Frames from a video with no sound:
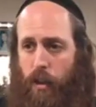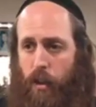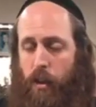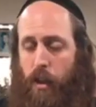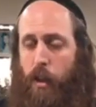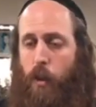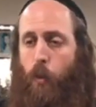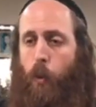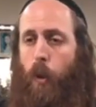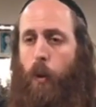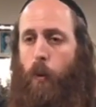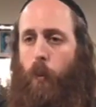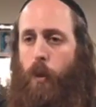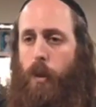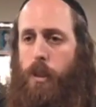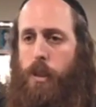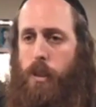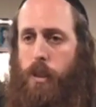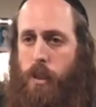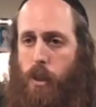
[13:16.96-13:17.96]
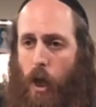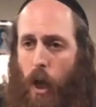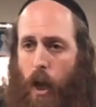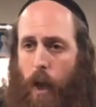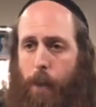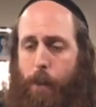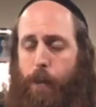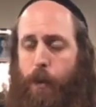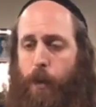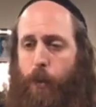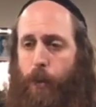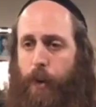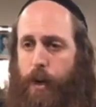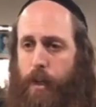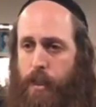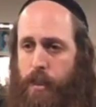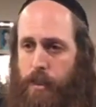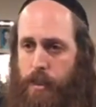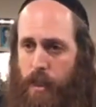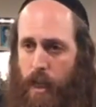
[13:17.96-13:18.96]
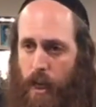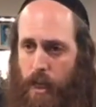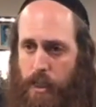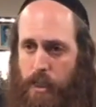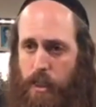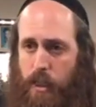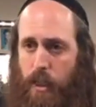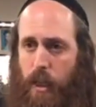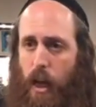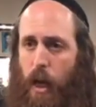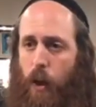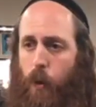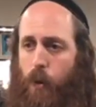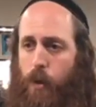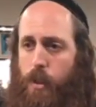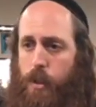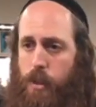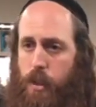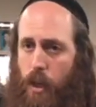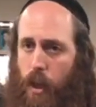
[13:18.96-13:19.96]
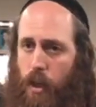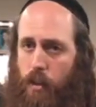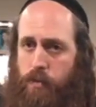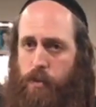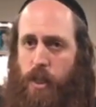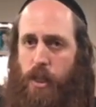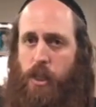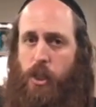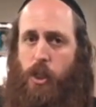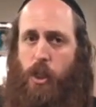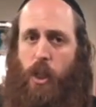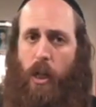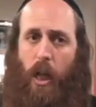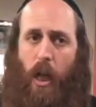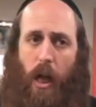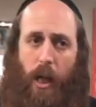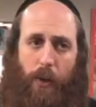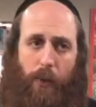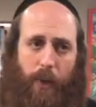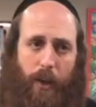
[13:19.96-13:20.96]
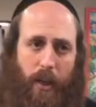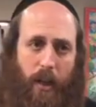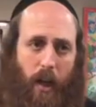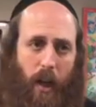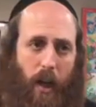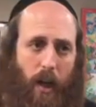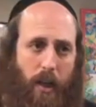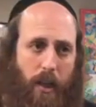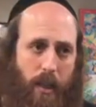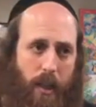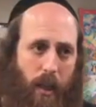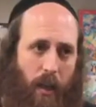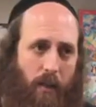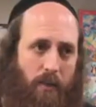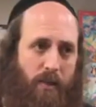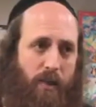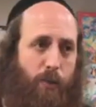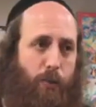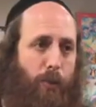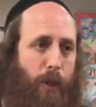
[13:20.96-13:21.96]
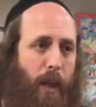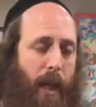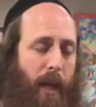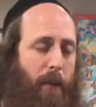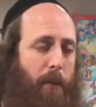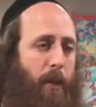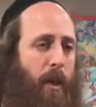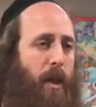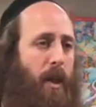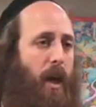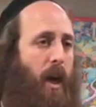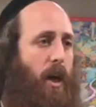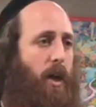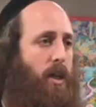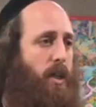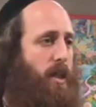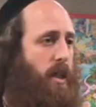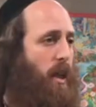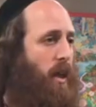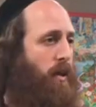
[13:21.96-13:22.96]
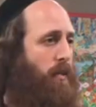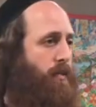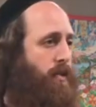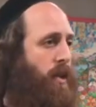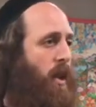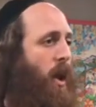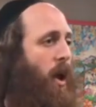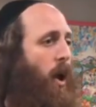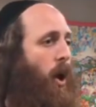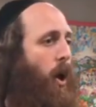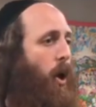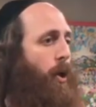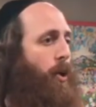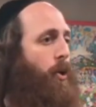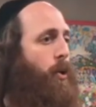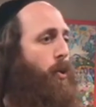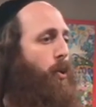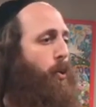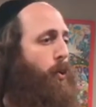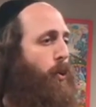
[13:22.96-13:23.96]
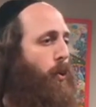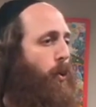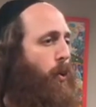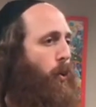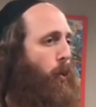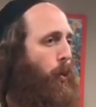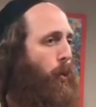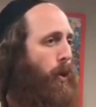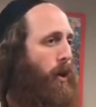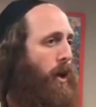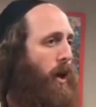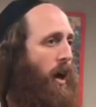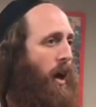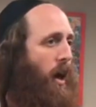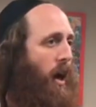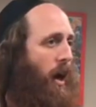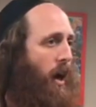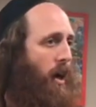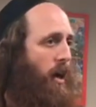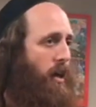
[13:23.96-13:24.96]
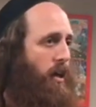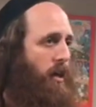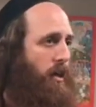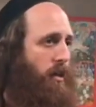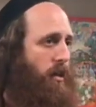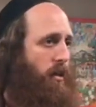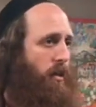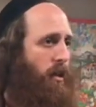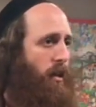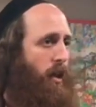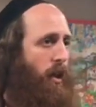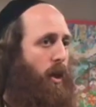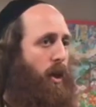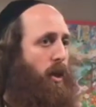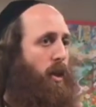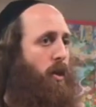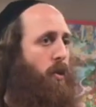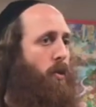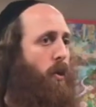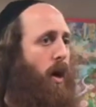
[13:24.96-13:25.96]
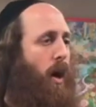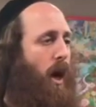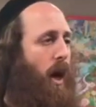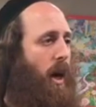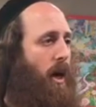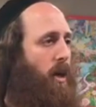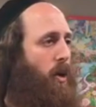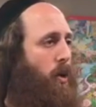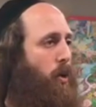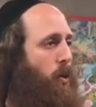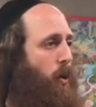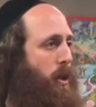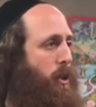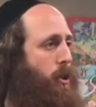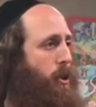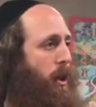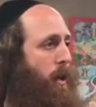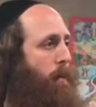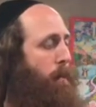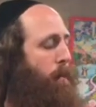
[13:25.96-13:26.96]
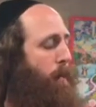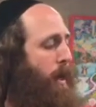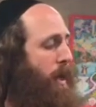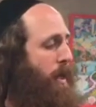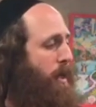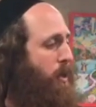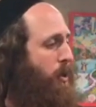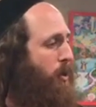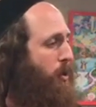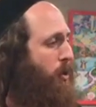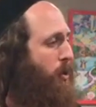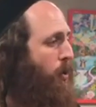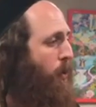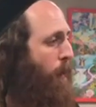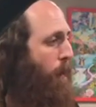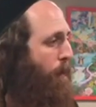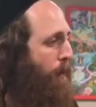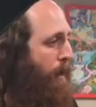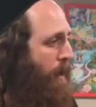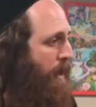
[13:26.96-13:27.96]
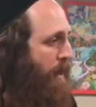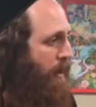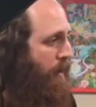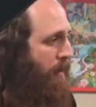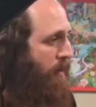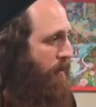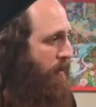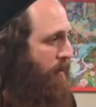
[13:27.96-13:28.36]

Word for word: that we will stop criticizing ourselves and slaughtering ourselves, blaming ourselves on who we are. You are who Hashem made you to be.